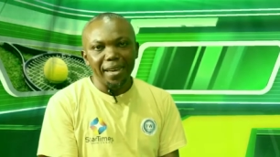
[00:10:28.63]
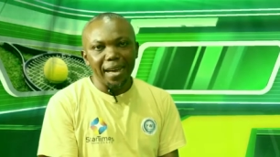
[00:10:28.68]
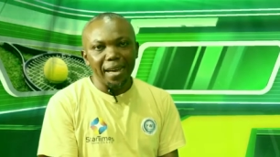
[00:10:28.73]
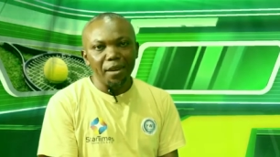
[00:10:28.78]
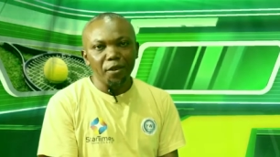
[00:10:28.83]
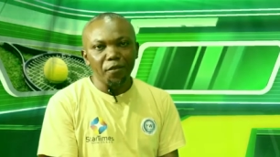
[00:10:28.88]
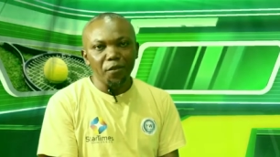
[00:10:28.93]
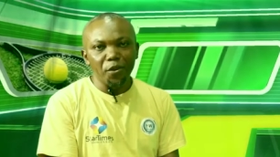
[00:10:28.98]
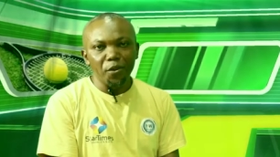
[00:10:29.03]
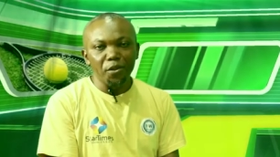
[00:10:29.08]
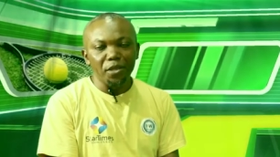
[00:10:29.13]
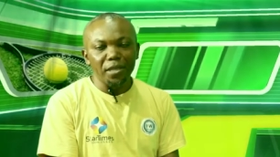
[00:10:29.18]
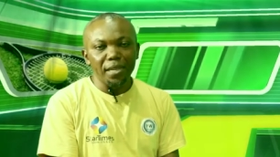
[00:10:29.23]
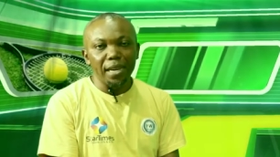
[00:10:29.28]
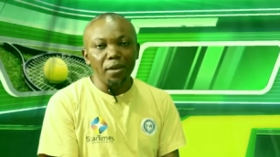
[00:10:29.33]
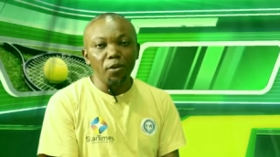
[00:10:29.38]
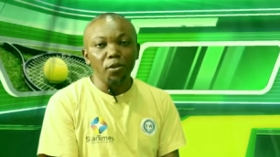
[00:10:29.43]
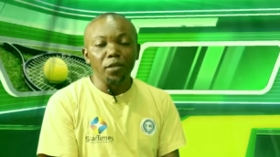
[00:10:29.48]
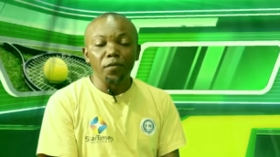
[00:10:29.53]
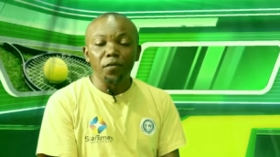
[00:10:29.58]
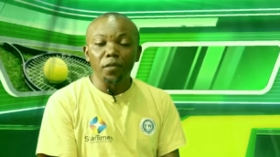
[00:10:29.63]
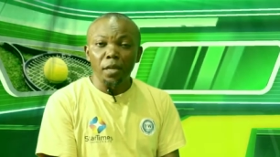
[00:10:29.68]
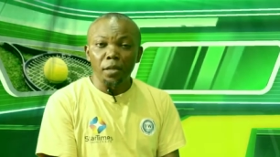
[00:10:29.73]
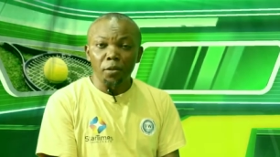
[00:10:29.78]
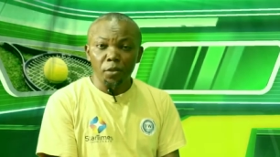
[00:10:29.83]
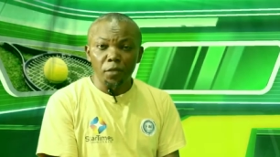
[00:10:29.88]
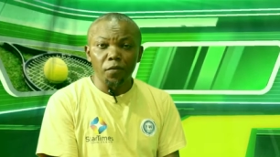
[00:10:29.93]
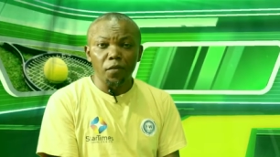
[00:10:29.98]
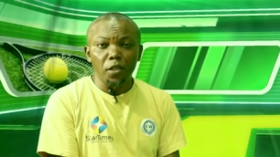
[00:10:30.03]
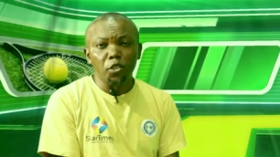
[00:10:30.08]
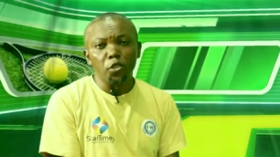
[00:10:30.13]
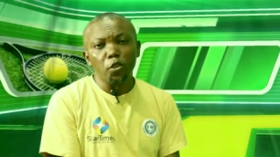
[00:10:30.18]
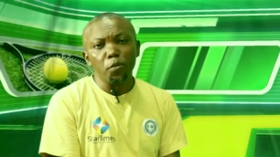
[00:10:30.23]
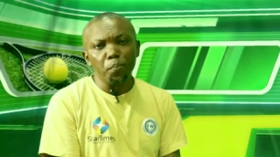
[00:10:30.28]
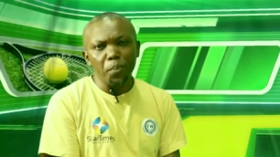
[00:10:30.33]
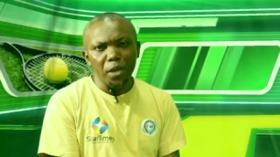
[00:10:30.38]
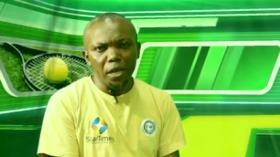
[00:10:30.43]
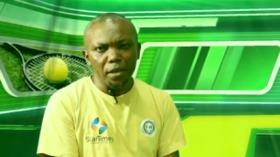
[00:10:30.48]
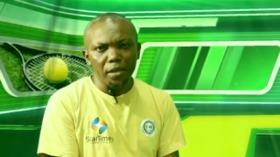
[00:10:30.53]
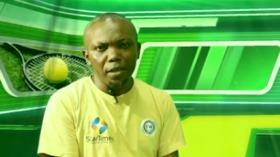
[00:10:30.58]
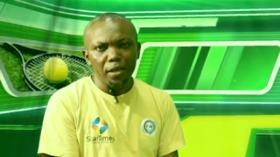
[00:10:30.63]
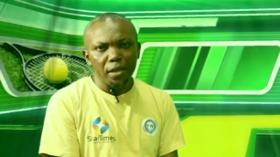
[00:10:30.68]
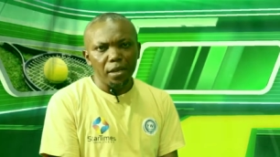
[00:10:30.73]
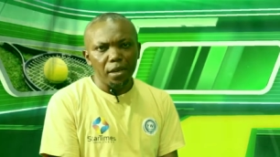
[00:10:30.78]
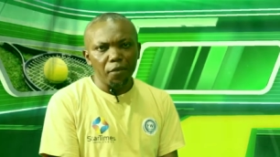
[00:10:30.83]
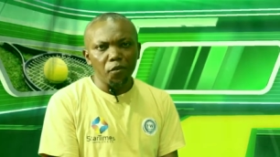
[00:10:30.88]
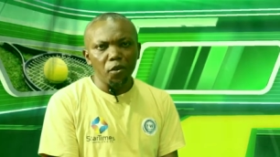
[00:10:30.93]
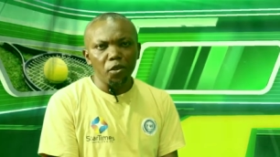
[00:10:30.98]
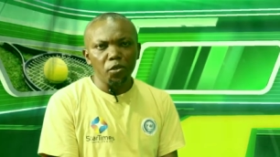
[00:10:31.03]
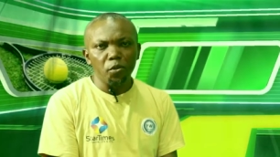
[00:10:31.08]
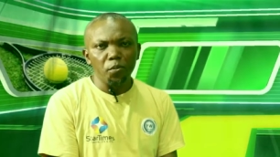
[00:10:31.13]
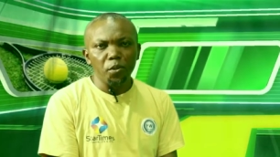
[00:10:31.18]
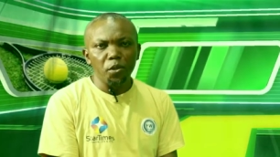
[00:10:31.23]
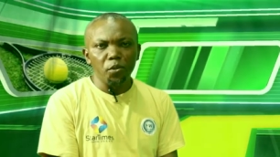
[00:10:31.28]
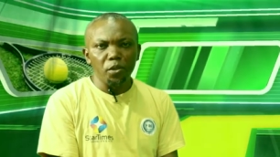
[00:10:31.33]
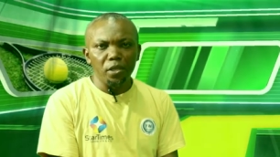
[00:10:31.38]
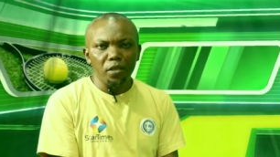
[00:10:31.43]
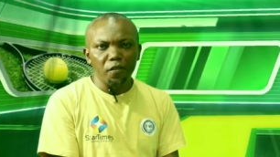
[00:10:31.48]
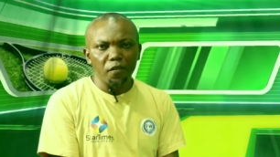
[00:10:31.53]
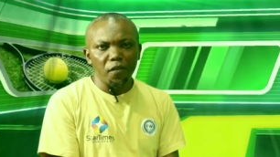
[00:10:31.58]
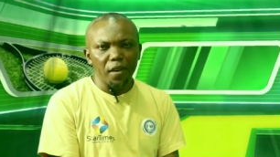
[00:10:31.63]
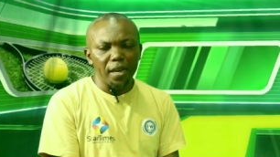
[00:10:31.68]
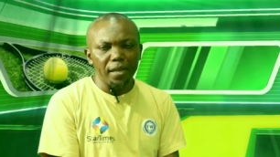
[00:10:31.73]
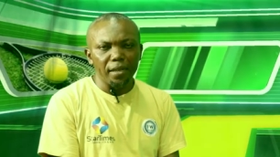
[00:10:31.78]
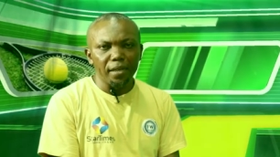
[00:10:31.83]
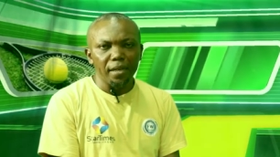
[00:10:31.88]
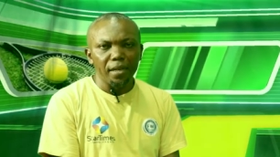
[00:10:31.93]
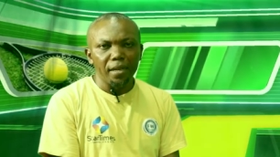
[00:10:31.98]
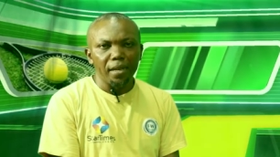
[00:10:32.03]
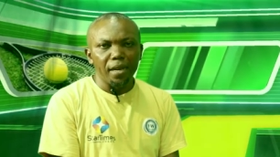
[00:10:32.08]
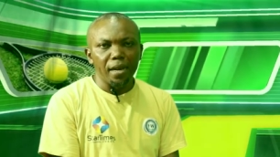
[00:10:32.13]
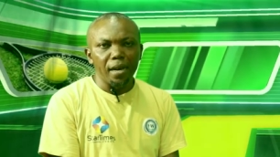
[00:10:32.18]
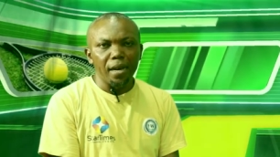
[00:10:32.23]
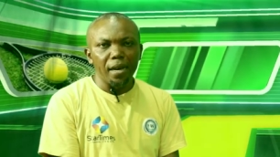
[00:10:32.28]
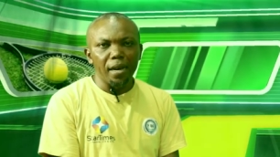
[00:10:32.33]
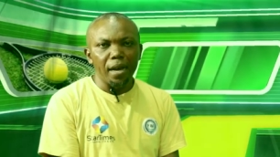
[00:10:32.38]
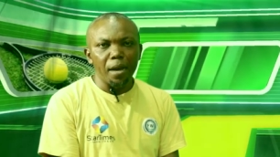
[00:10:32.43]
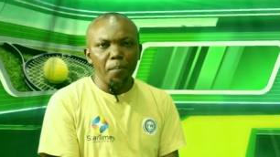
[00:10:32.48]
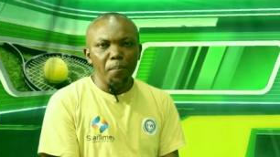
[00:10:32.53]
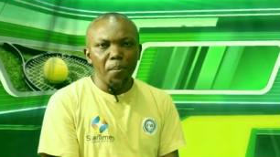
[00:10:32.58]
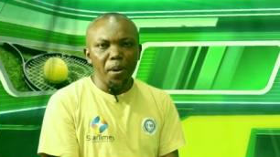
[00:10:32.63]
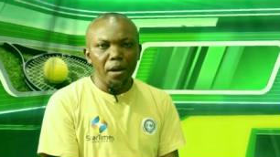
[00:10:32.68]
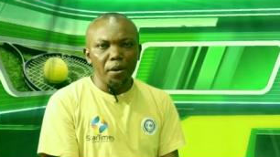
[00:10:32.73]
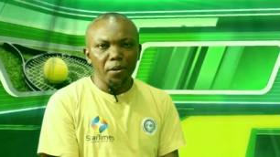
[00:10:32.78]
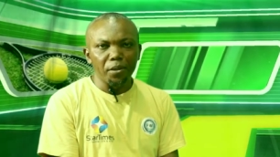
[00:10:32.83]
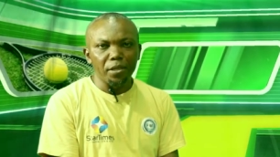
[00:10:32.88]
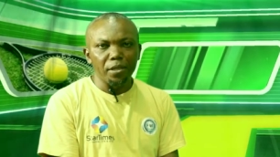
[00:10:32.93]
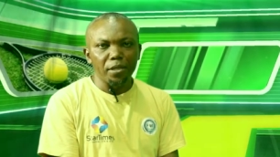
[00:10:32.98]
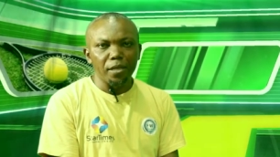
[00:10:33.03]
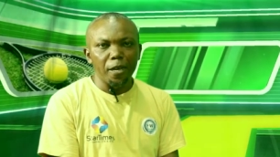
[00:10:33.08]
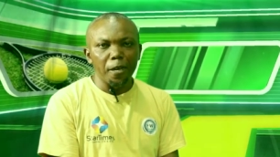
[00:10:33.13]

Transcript: and of course that notif notification bell for you to be notified about